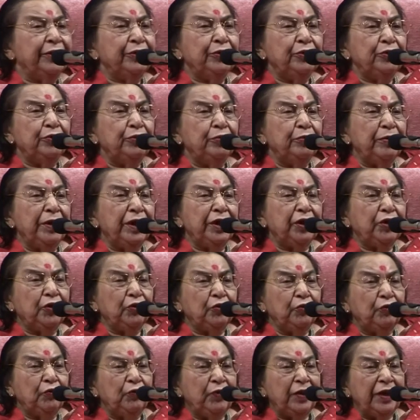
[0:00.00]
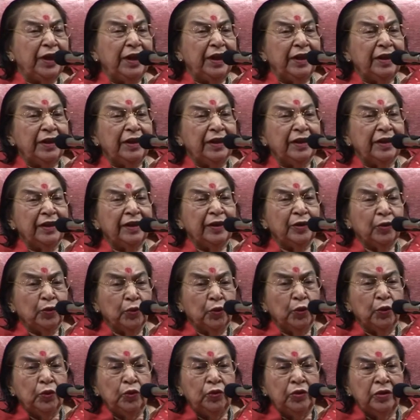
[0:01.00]
to make you feel
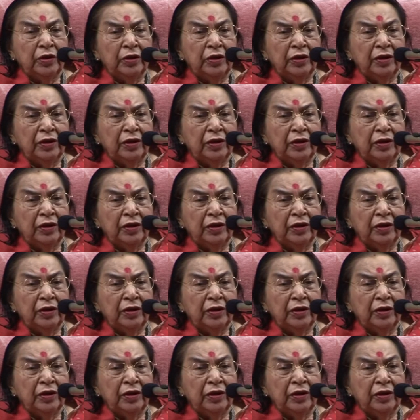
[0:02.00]
good,